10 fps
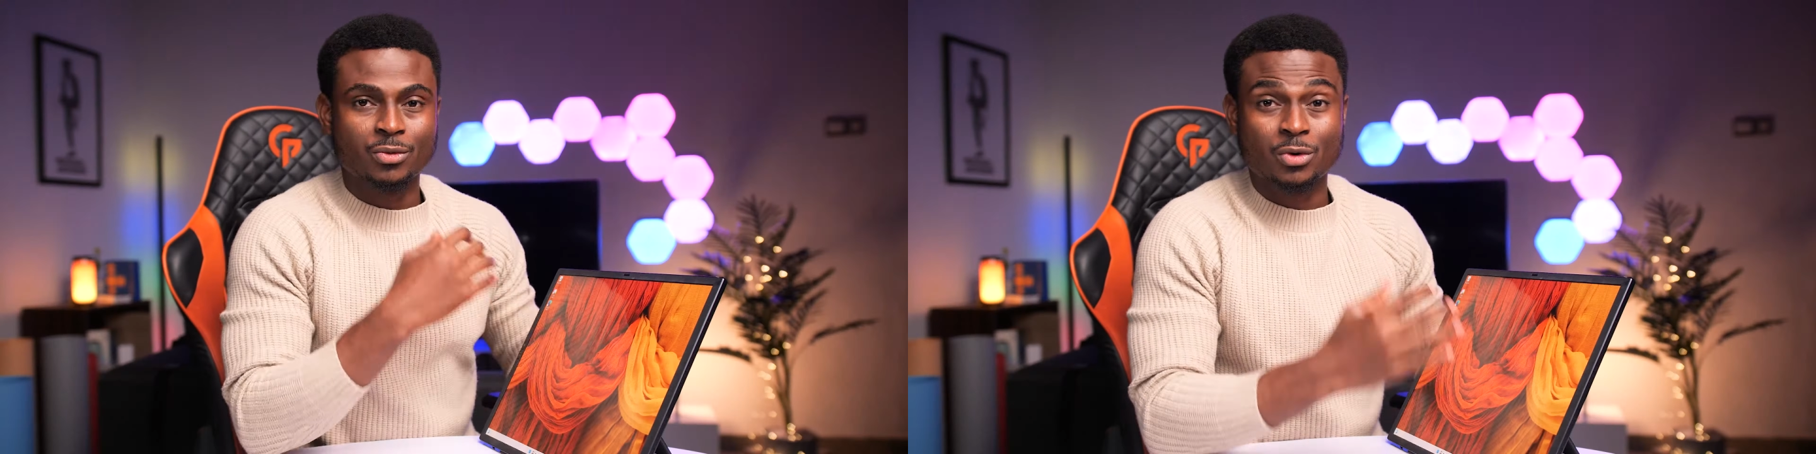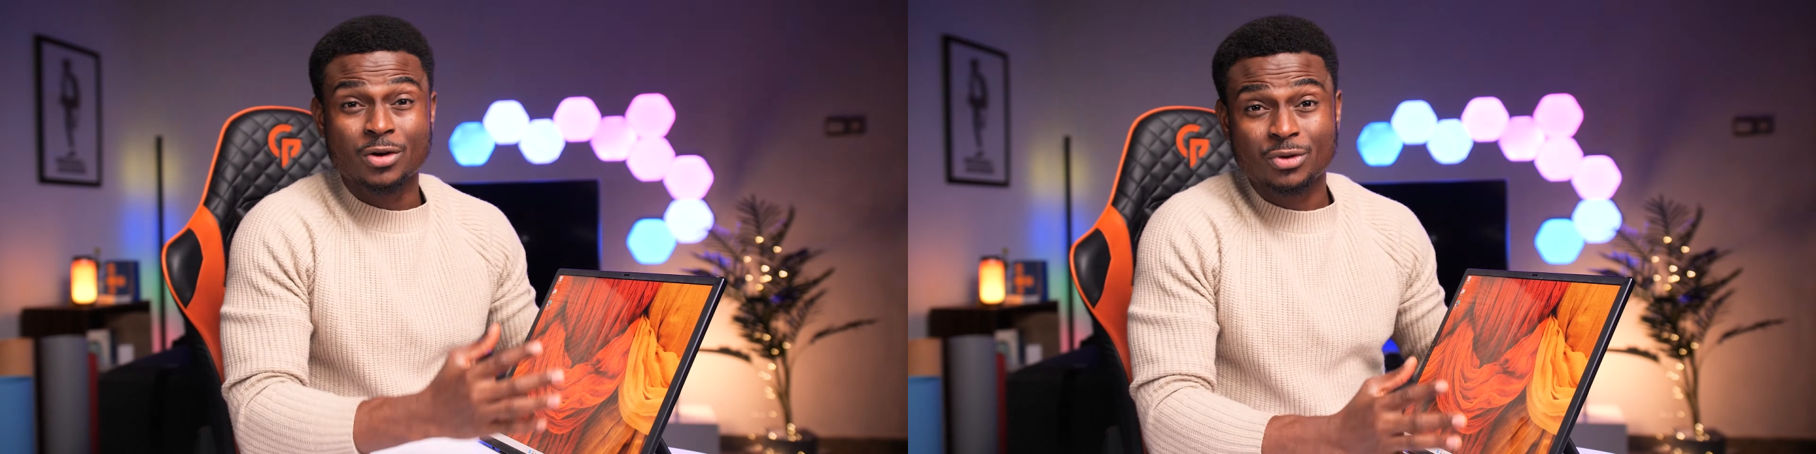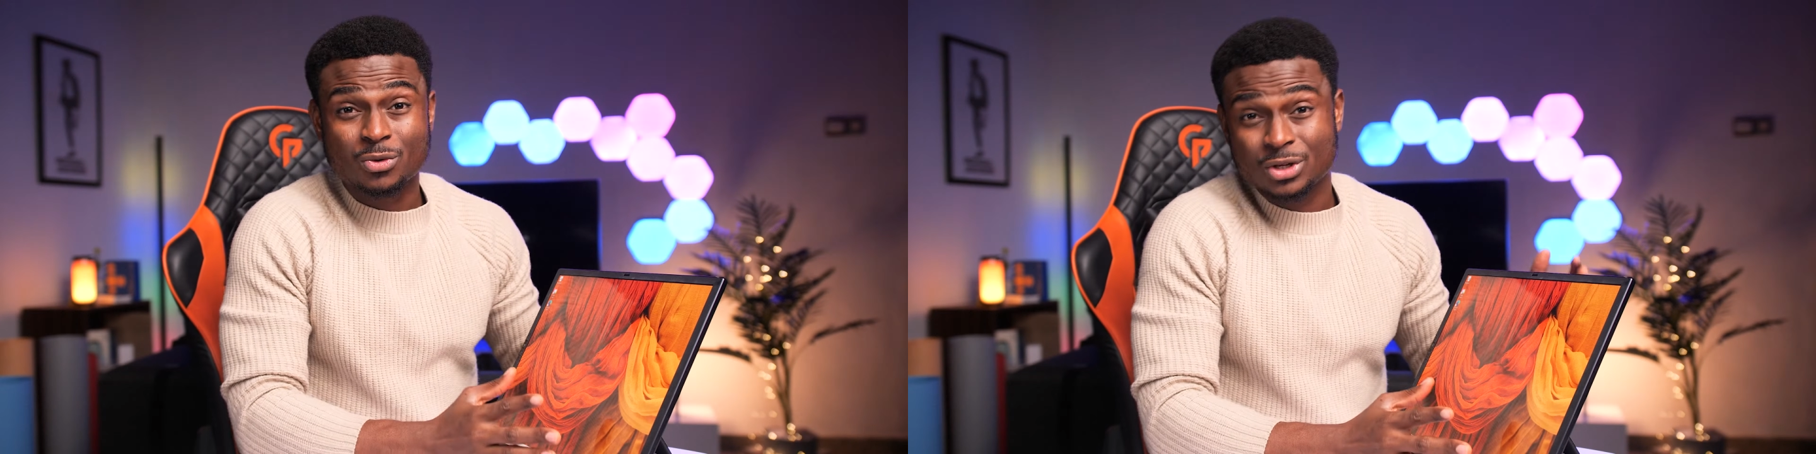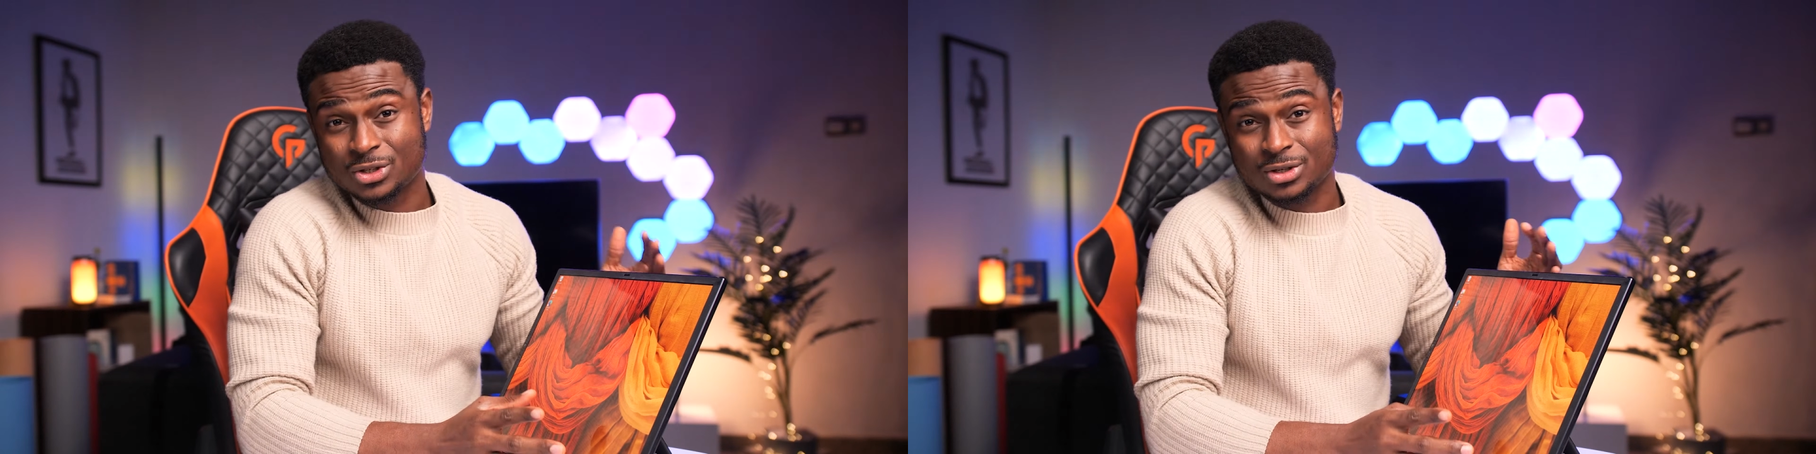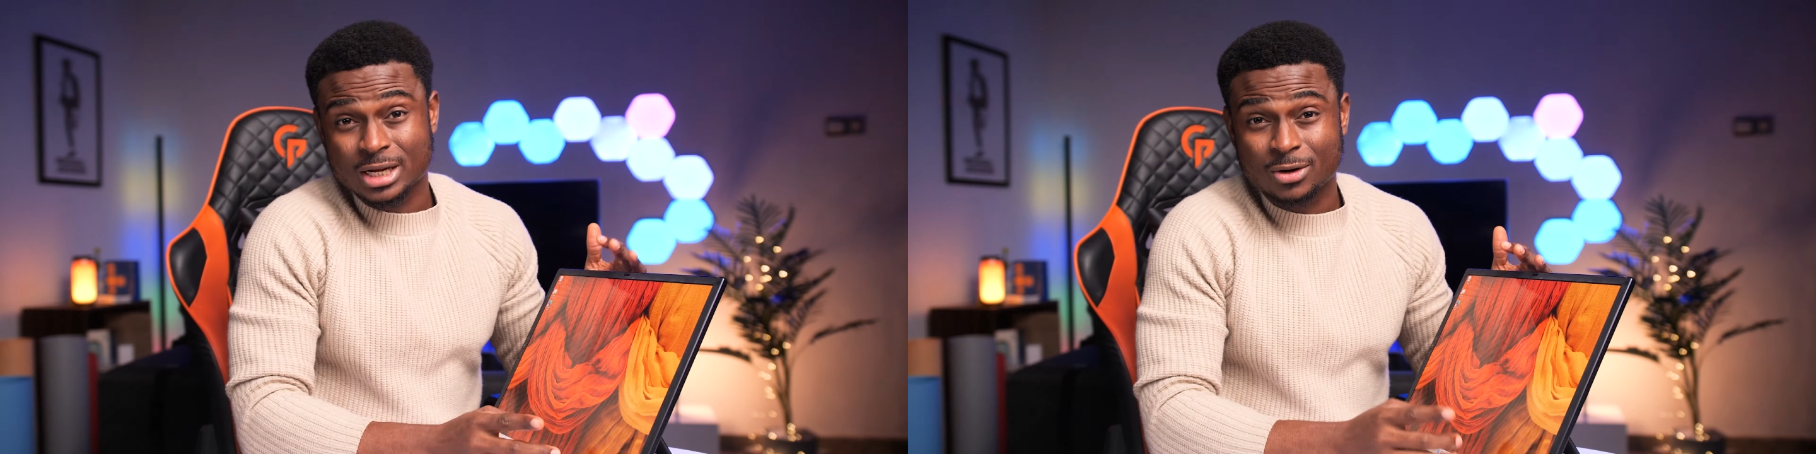One of the
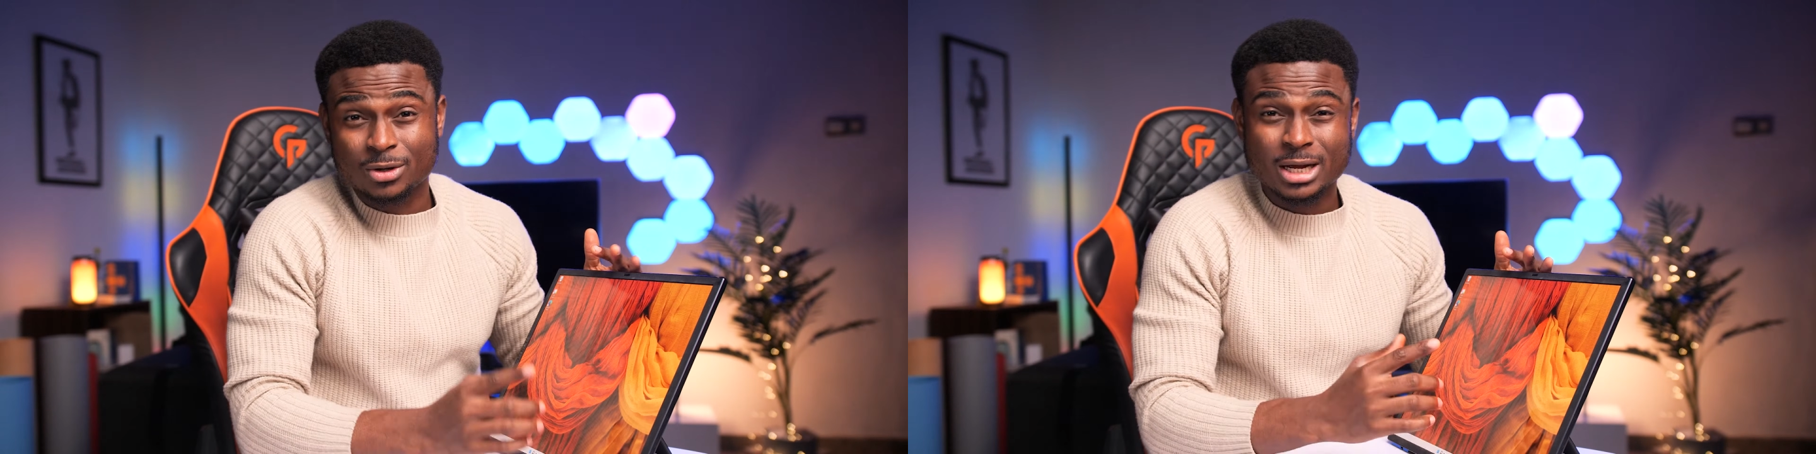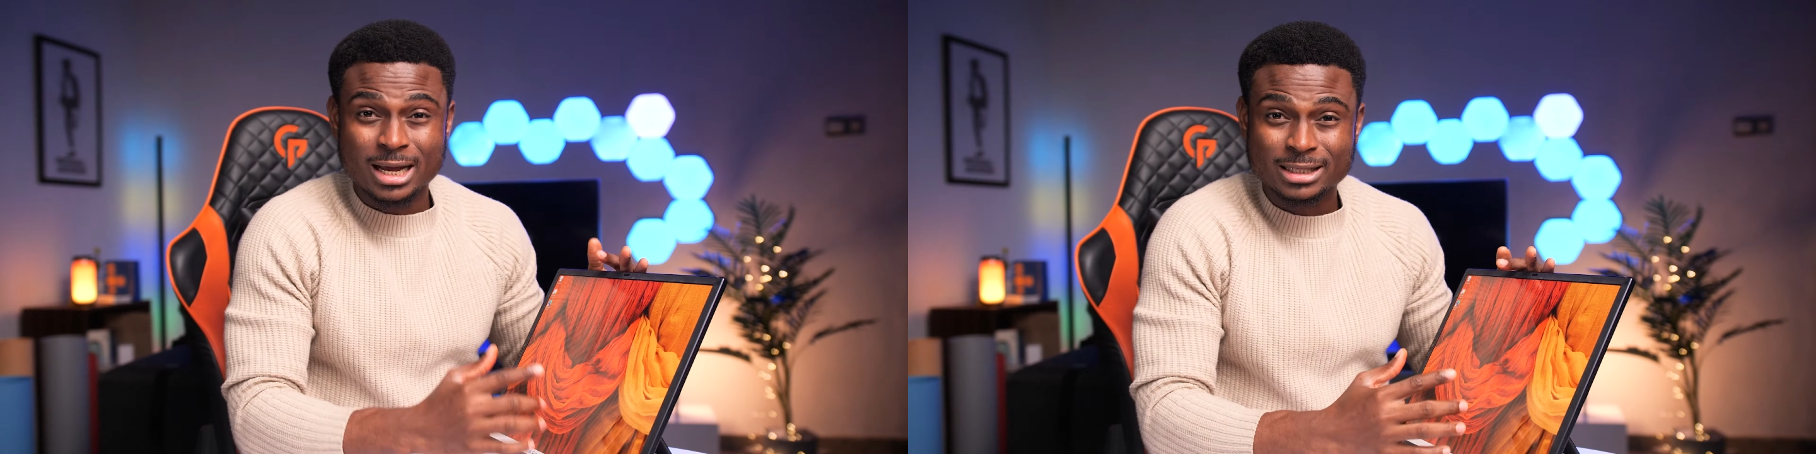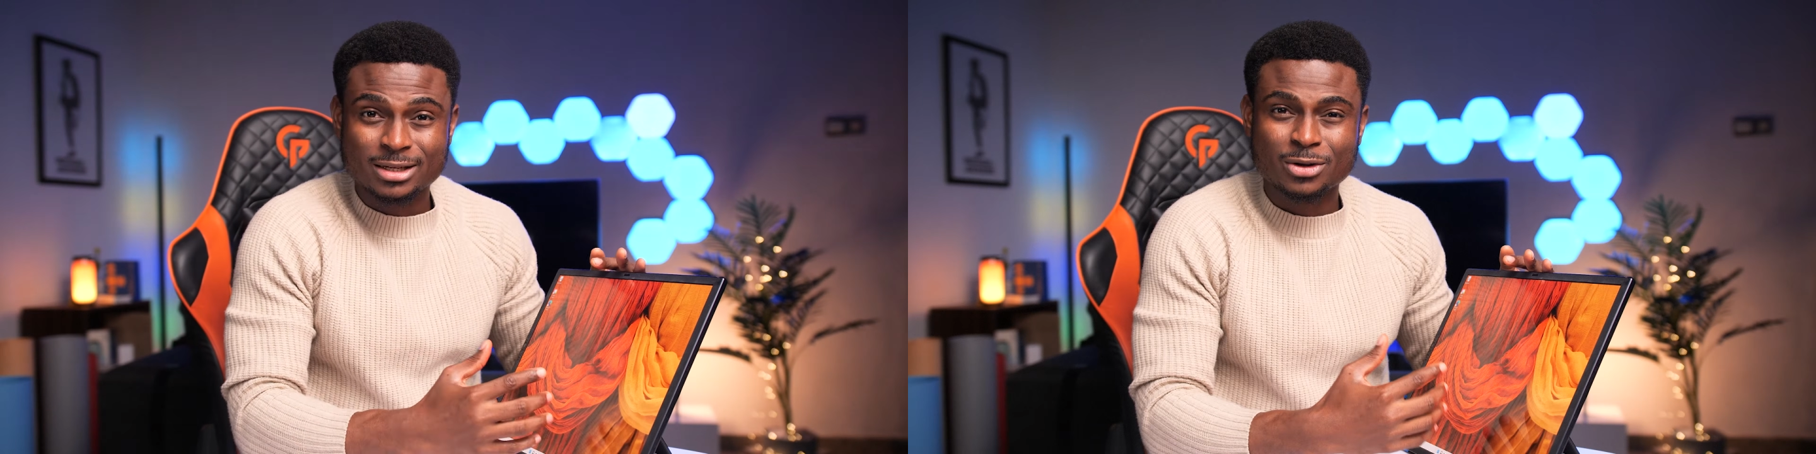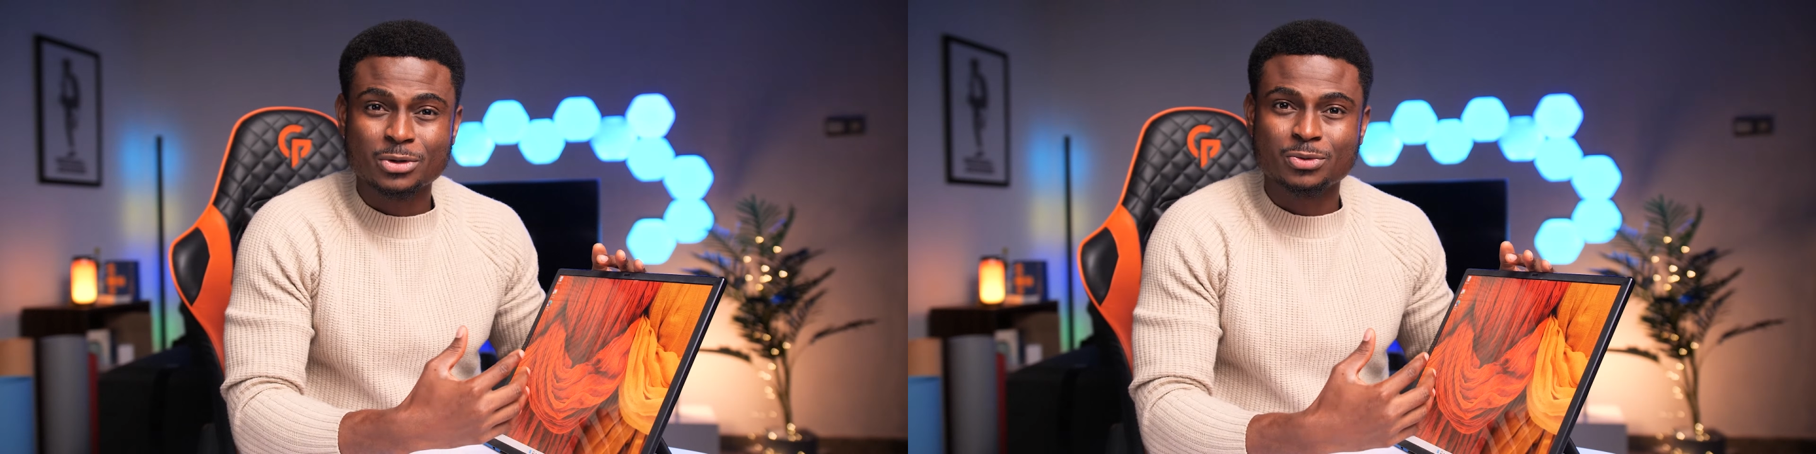questions I got asked a lot